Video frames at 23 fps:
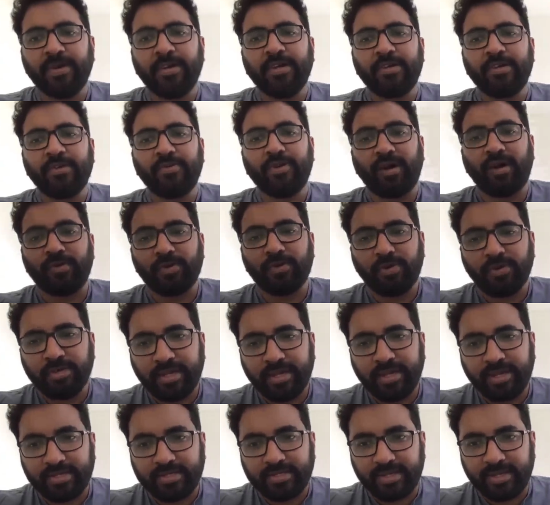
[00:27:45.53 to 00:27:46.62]
You download their
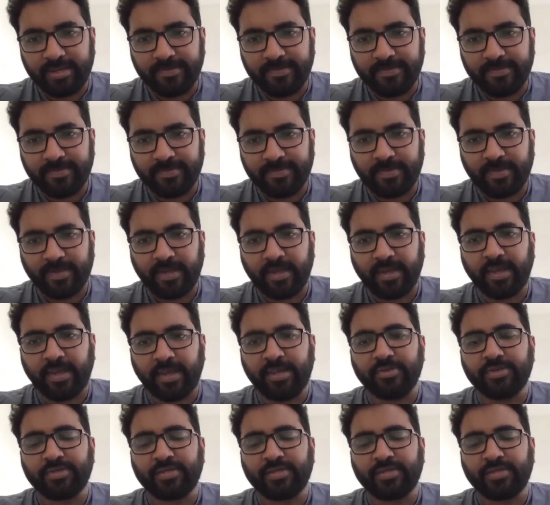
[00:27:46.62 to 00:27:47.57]
essay and you